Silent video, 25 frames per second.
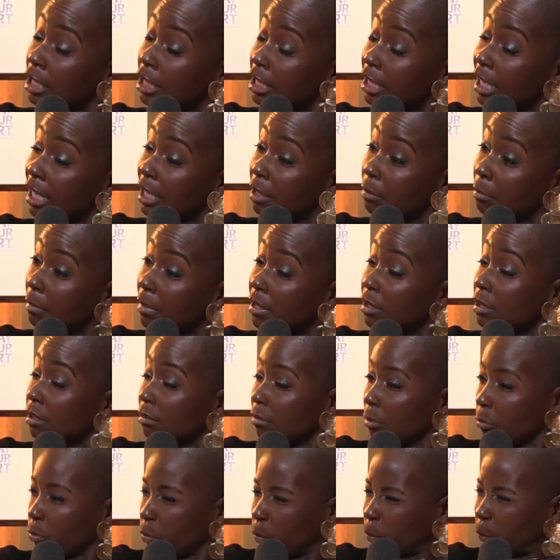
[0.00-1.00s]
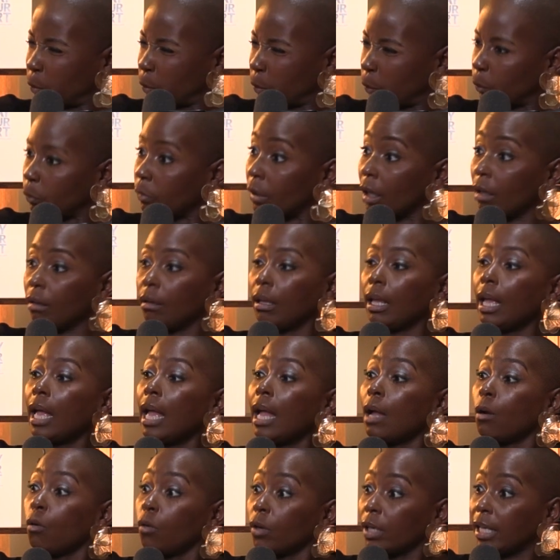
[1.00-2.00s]
statements.
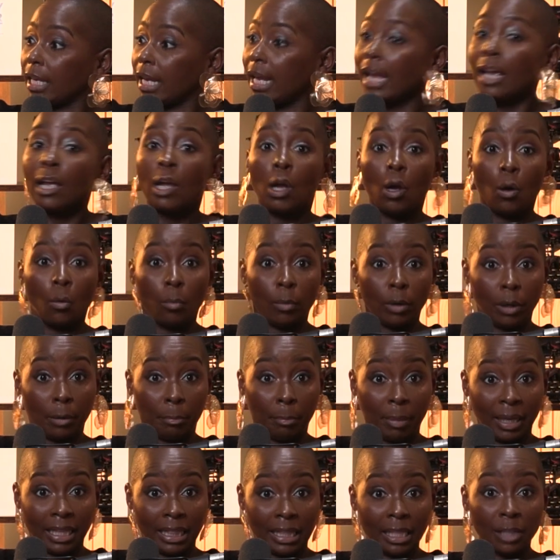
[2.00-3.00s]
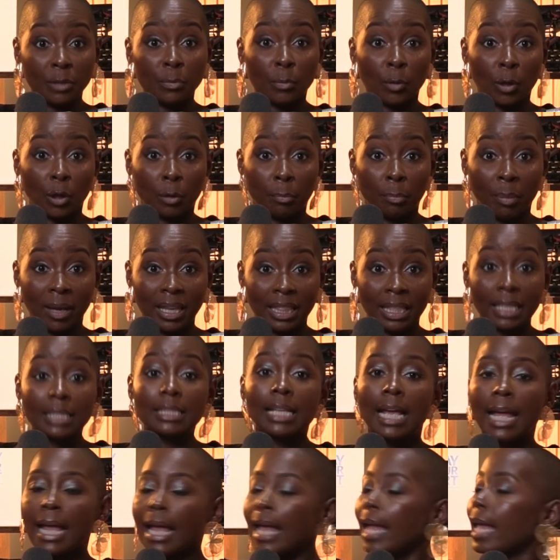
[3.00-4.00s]
Hey, okay, we're gonna pay this, we're gonna pay
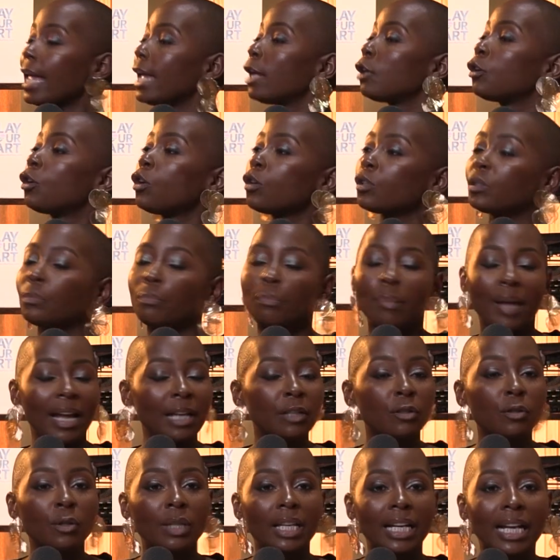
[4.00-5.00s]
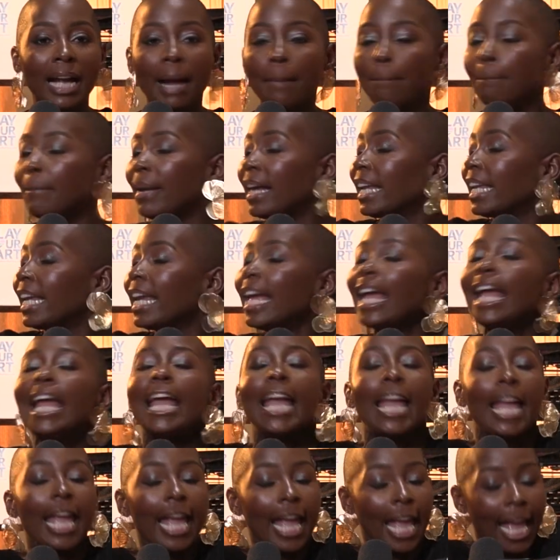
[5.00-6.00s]
this. It goes back to the company.
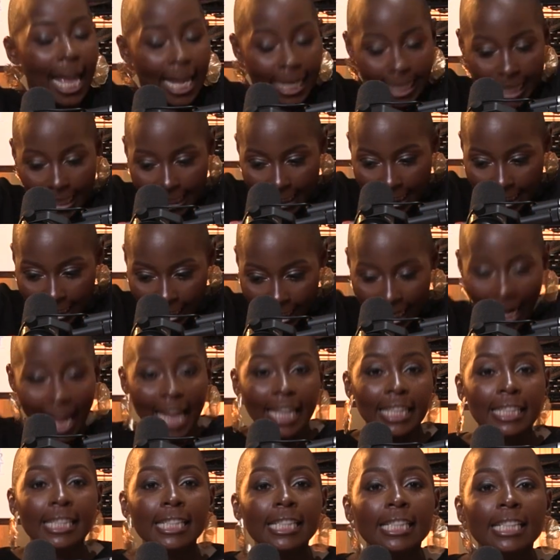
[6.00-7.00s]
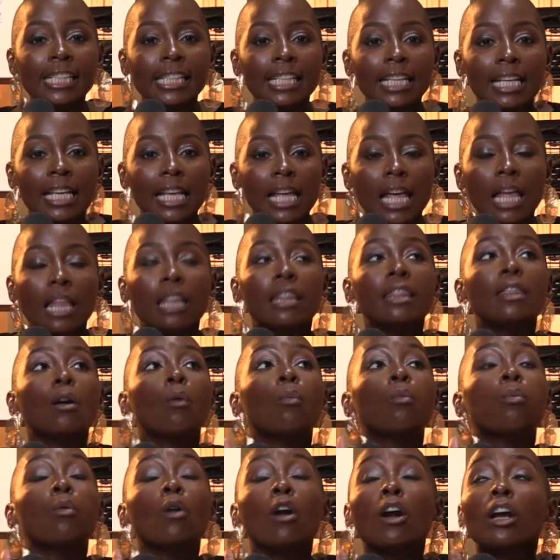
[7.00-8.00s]
And that's right.
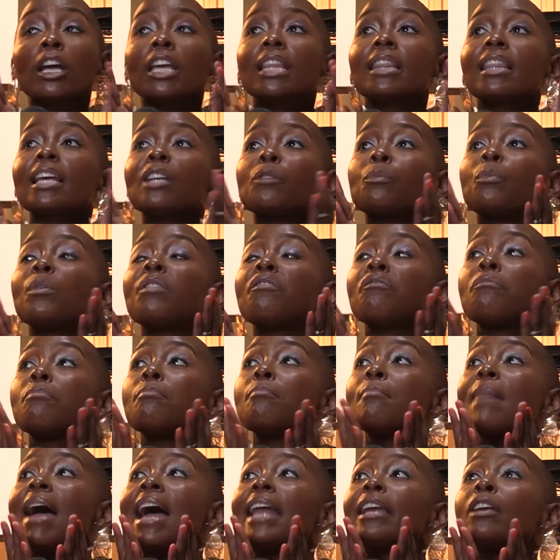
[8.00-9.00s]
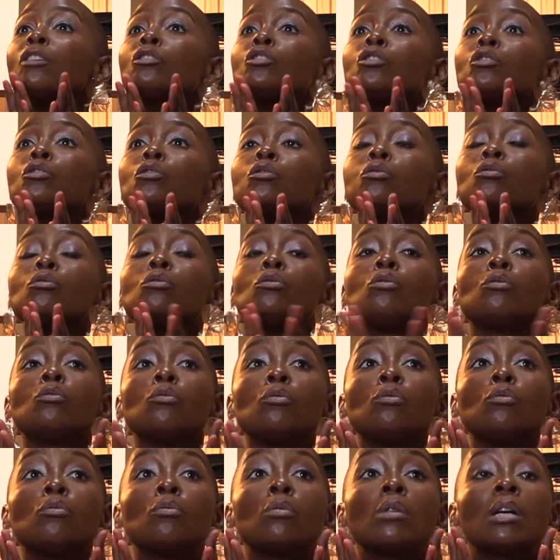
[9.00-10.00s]
The work that we've managed to
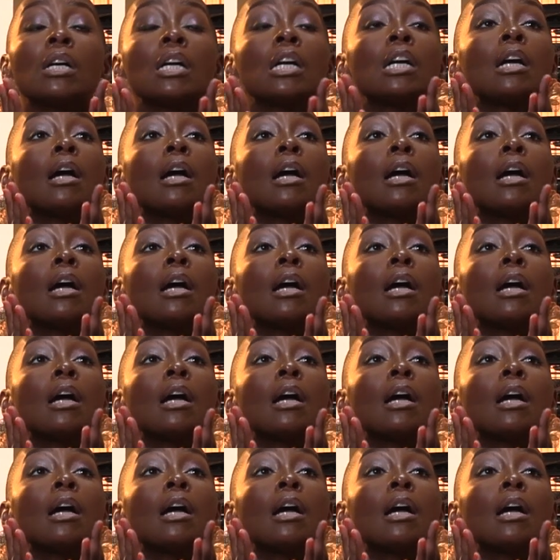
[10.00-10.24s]
do